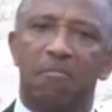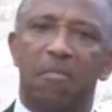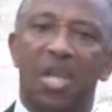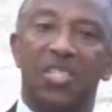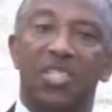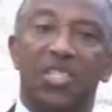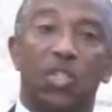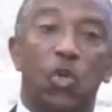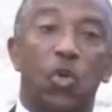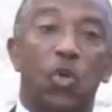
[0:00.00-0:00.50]

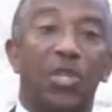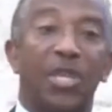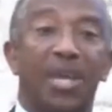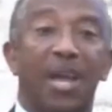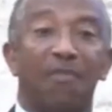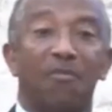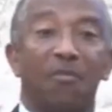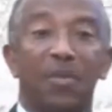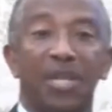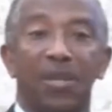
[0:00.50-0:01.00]
And so the
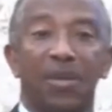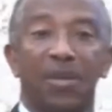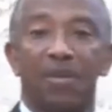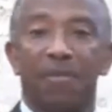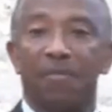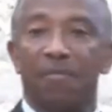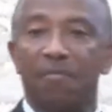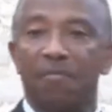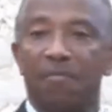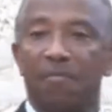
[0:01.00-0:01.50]
government
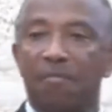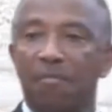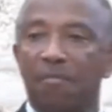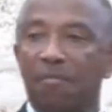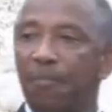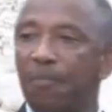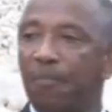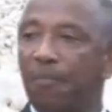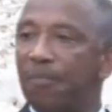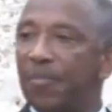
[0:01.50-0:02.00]

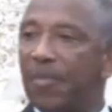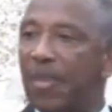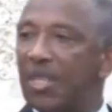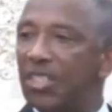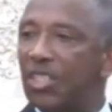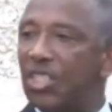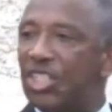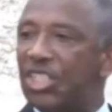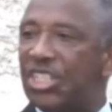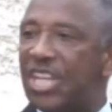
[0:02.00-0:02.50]

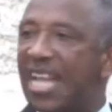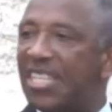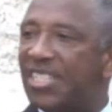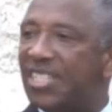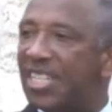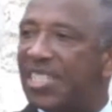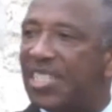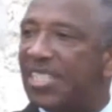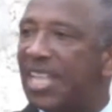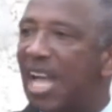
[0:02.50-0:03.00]

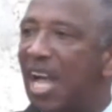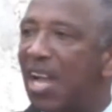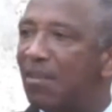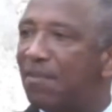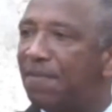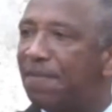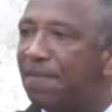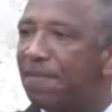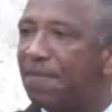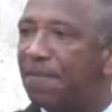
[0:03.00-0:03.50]
sheds
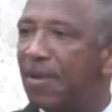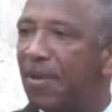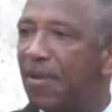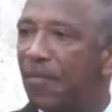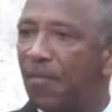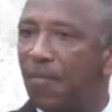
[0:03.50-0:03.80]
itself